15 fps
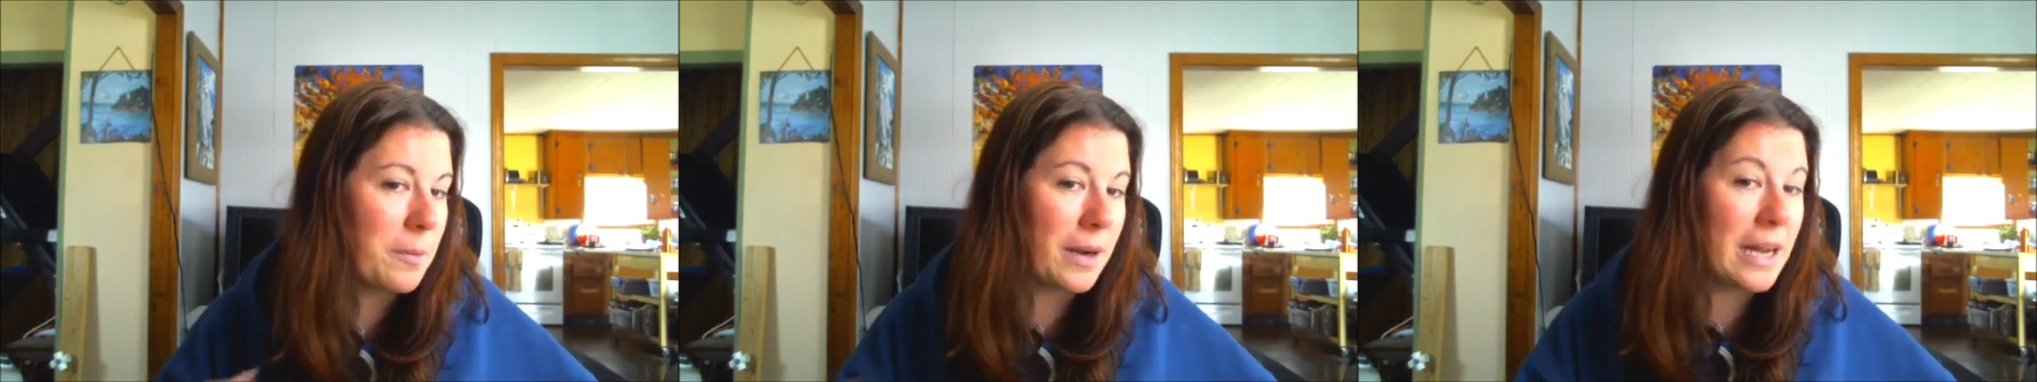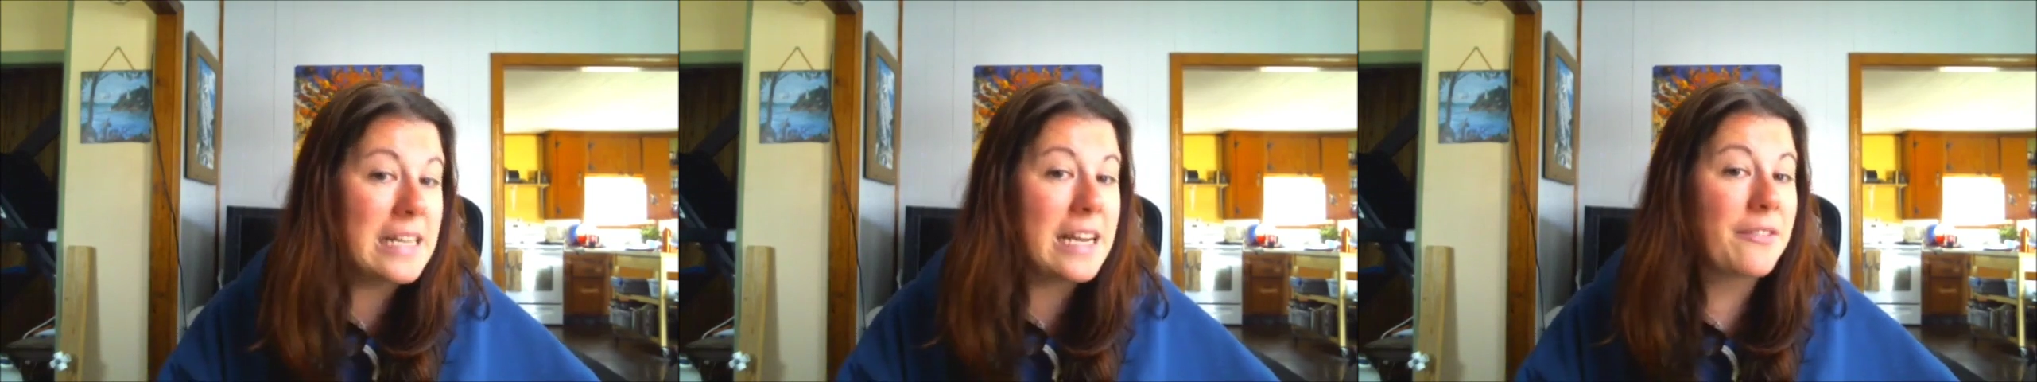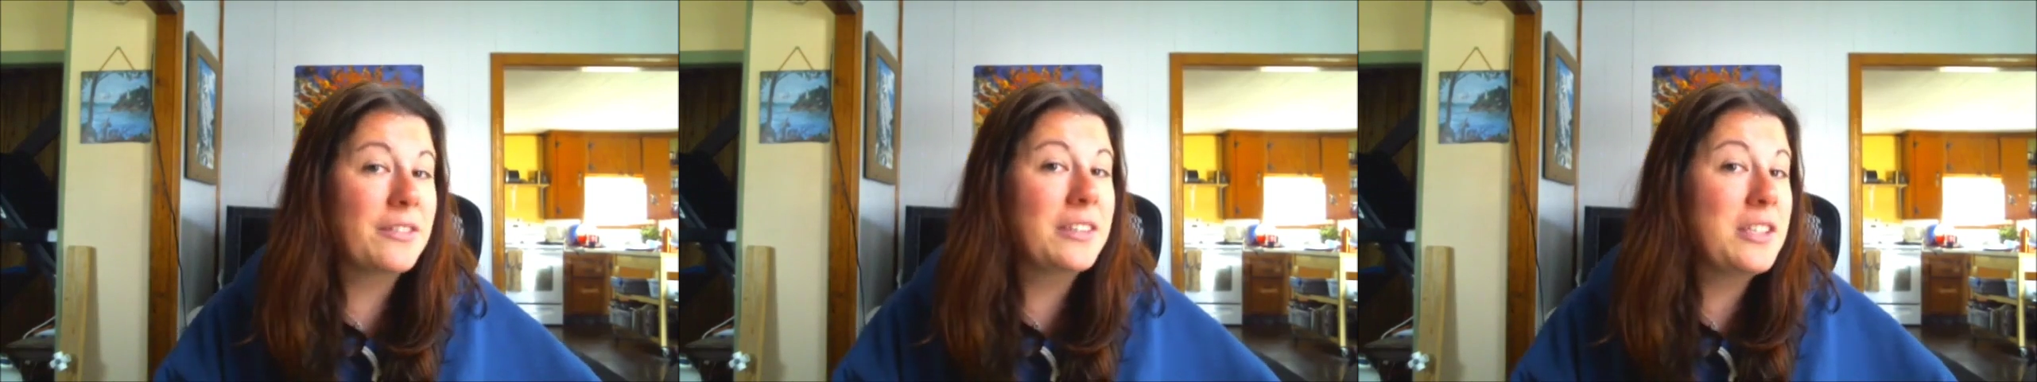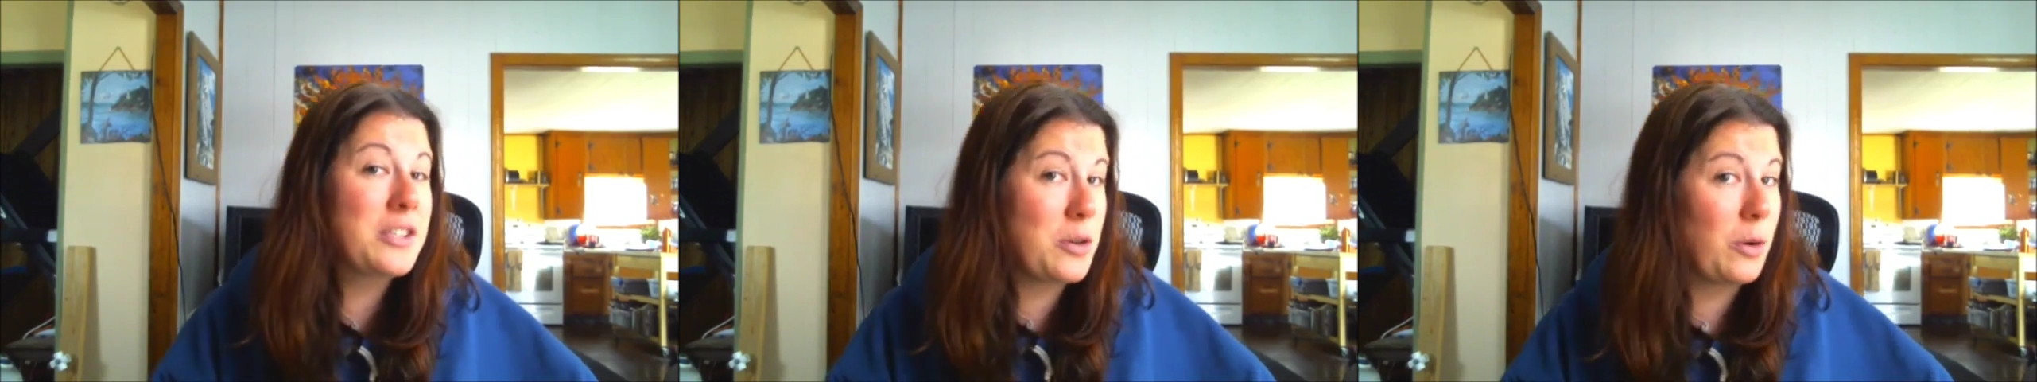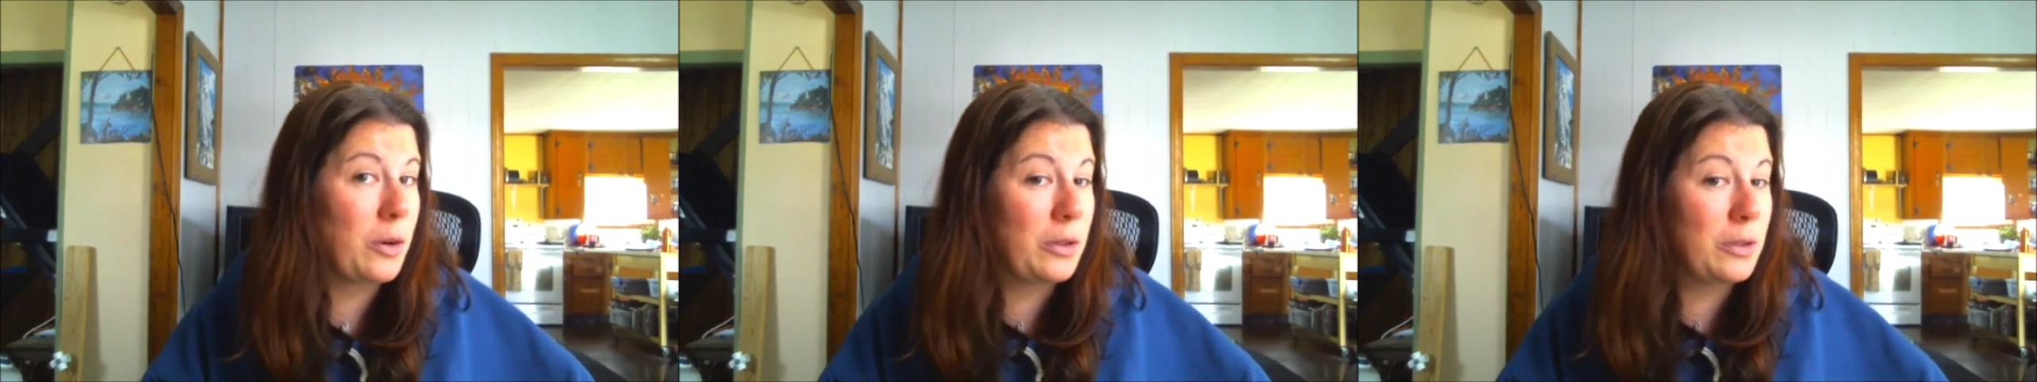but I definitely
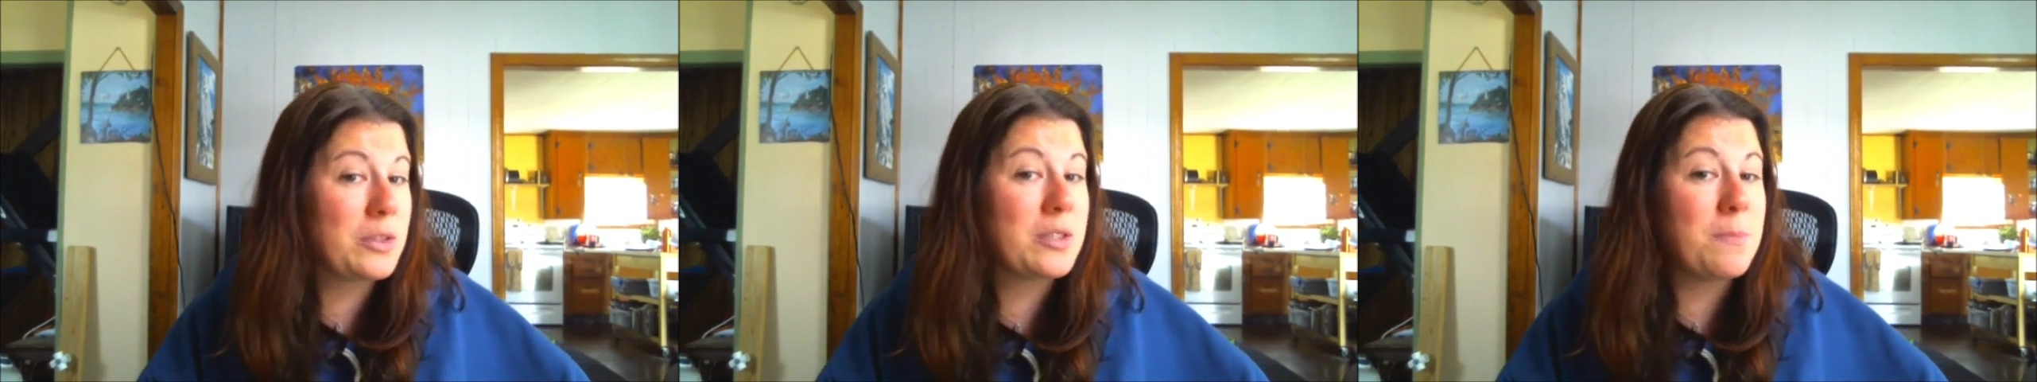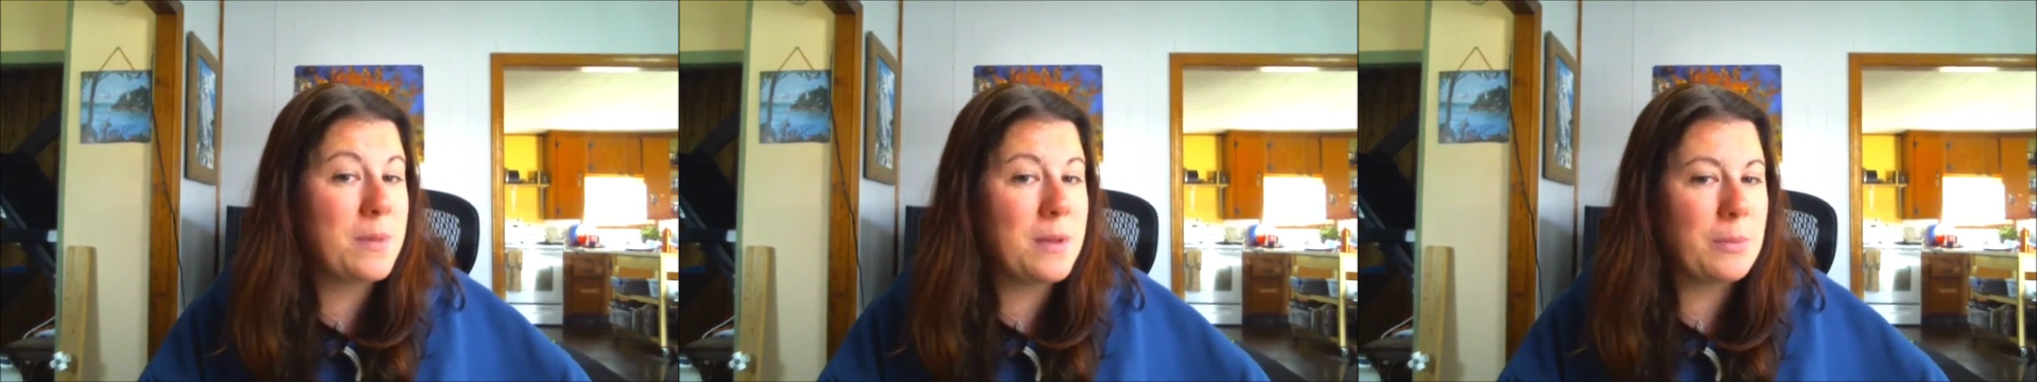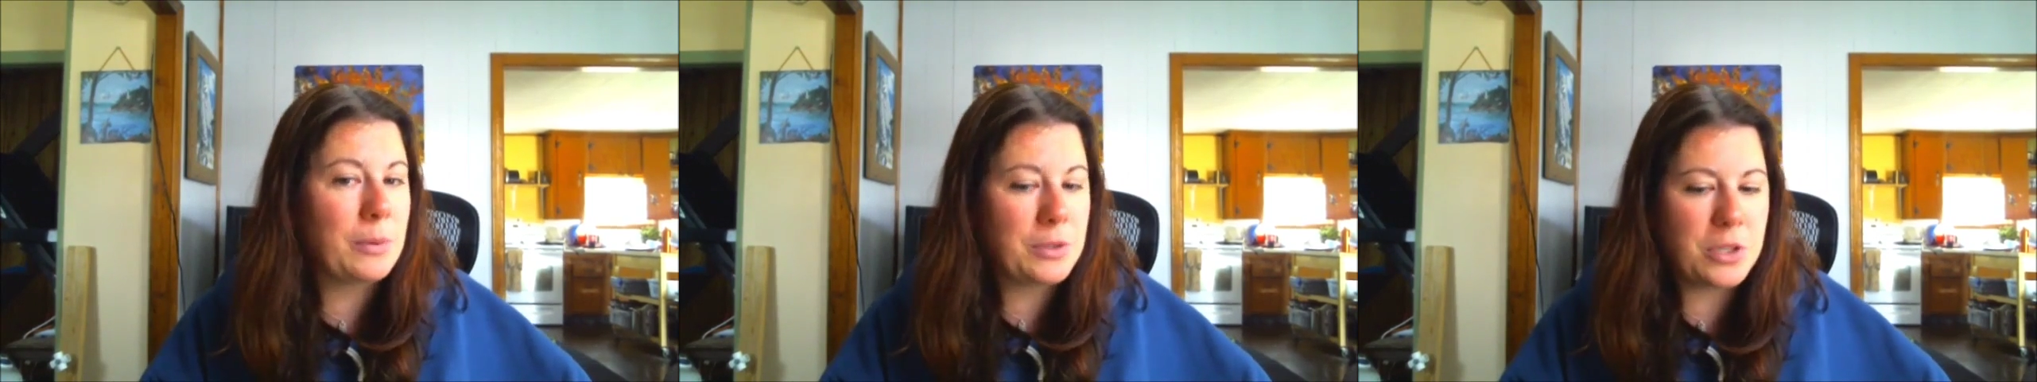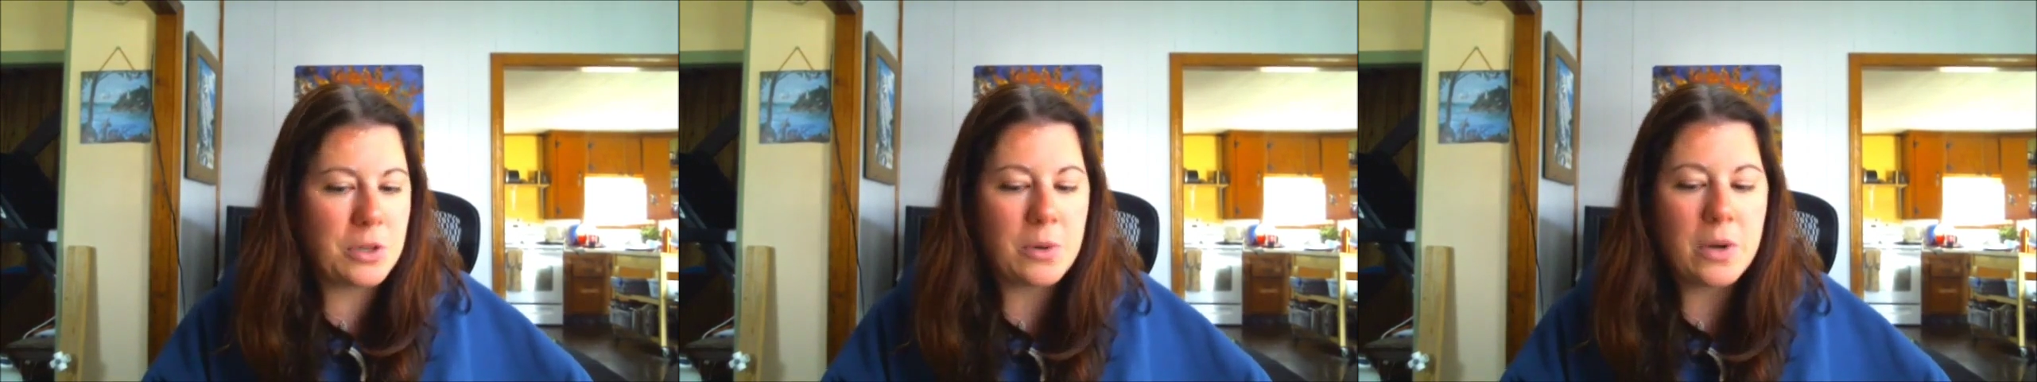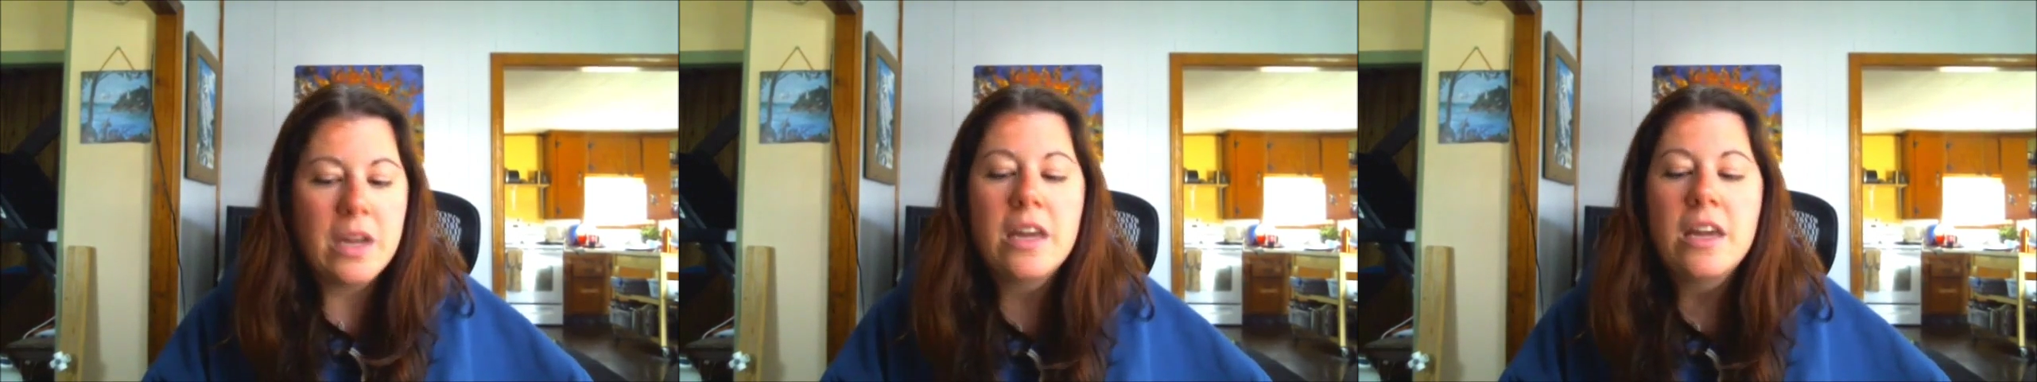snorkeled some people too.